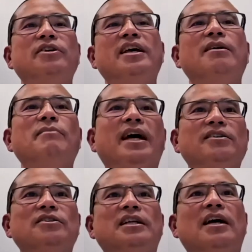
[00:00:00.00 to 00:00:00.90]
I mean, you
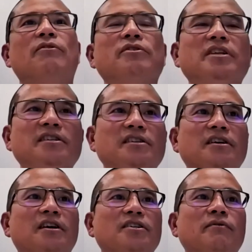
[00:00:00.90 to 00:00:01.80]
can't, you can't
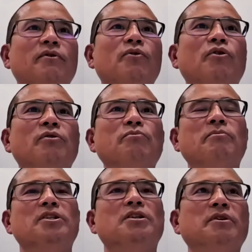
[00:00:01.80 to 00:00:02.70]
imagine how easy,
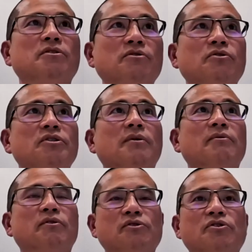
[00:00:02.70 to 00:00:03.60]
difficult it
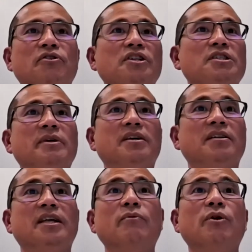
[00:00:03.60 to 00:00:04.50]
must have been to do some
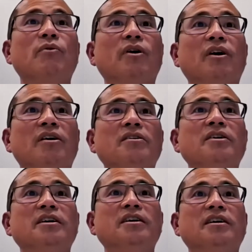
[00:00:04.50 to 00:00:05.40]
of those studies because
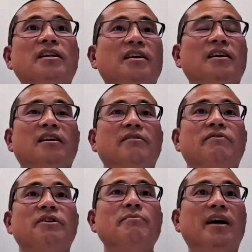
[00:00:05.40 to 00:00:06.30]
they require
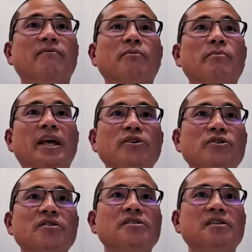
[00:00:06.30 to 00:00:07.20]
like
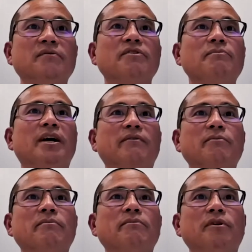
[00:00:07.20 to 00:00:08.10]
feedback from
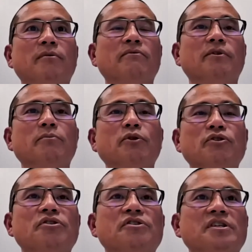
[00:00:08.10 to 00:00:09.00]
patients and feedback
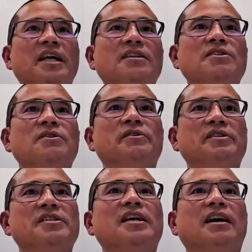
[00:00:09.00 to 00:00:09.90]
from, um, from
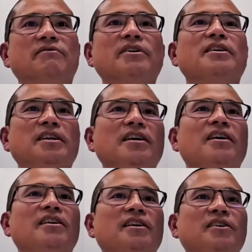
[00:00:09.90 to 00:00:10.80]
nurses and ancillary
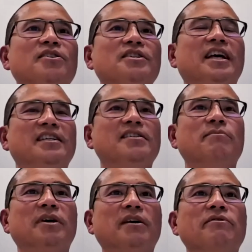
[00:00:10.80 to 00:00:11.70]
staff
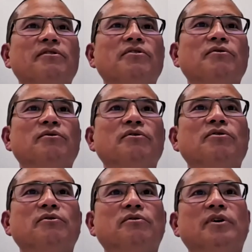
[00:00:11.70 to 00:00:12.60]
it, right. it, does take
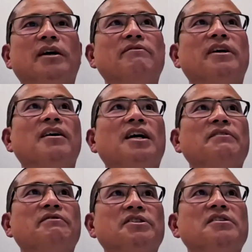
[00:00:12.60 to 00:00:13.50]
some effort to
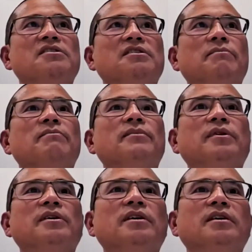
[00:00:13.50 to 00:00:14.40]
to have that kind
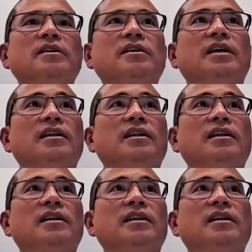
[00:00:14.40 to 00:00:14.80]
of a system.